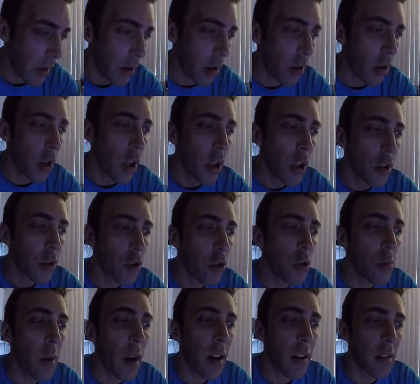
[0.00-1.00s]
here.
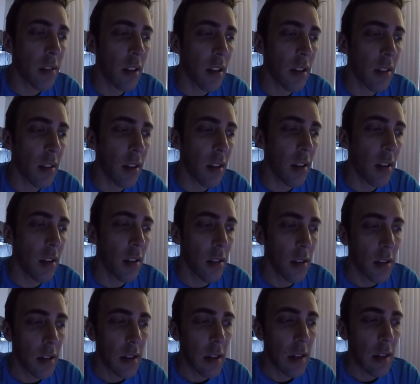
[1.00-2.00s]
2 miles easy,
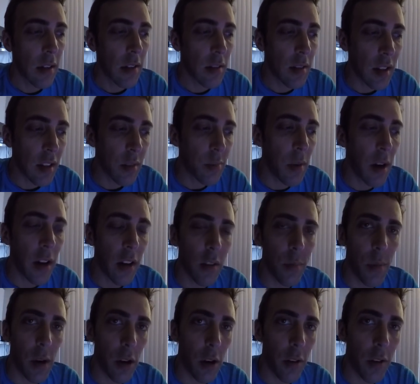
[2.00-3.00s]
6 miles
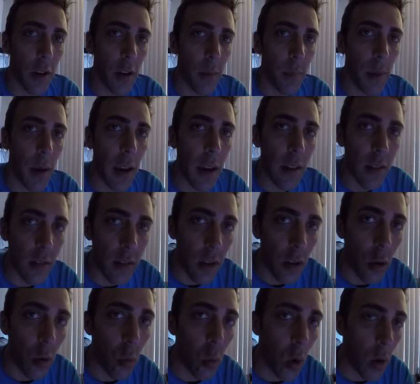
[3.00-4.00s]
marathon pace,
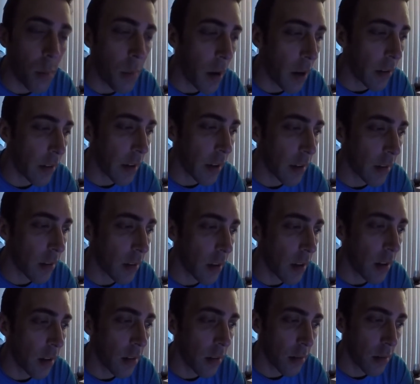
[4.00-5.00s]
1 mile
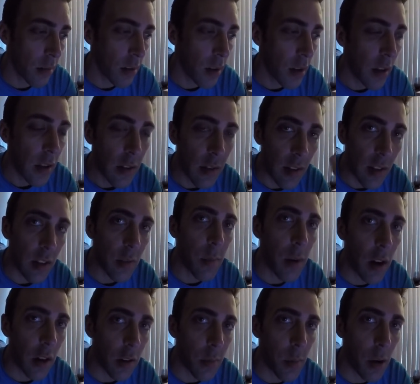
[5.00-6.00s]
easy, 6
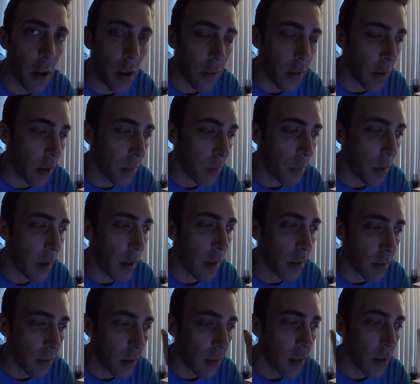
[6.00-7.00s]
miles marathon
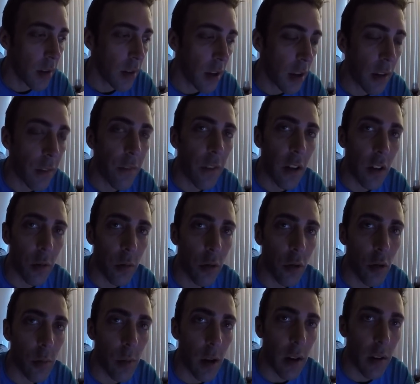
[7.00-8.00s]
pace, and finish with
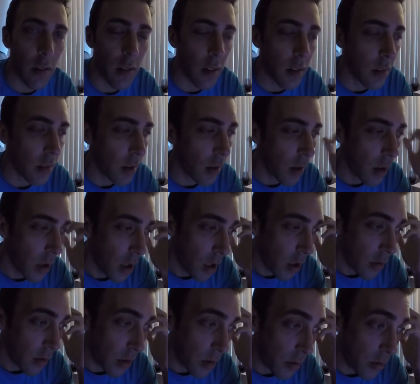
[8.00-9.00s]
2 miles easy.
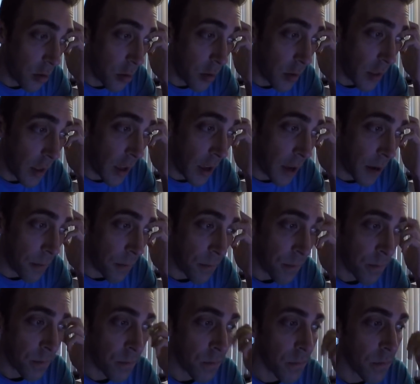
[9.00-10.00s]
So I was doing that,
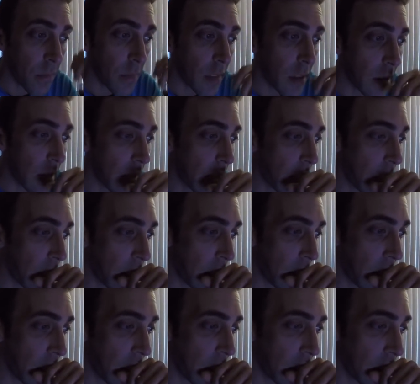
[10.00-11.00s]

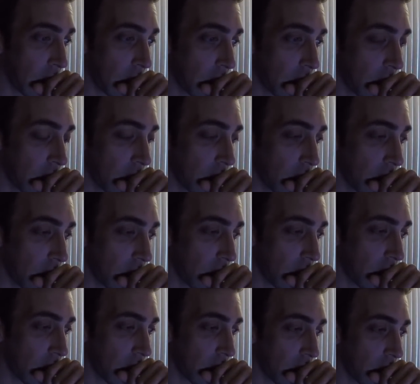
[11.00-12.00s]
and
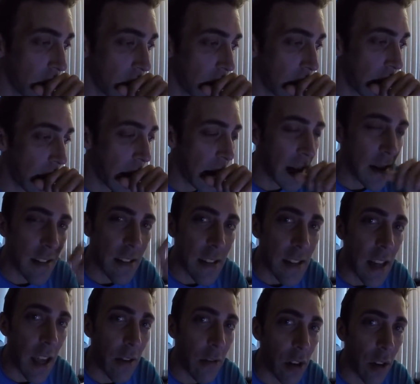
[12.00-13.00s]
I
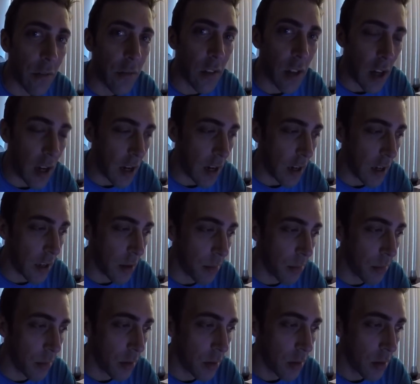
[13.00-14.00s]
didn't have enough
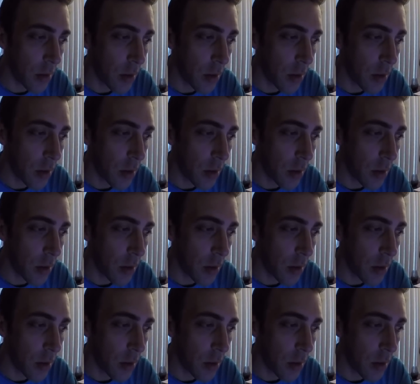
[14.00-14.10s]
time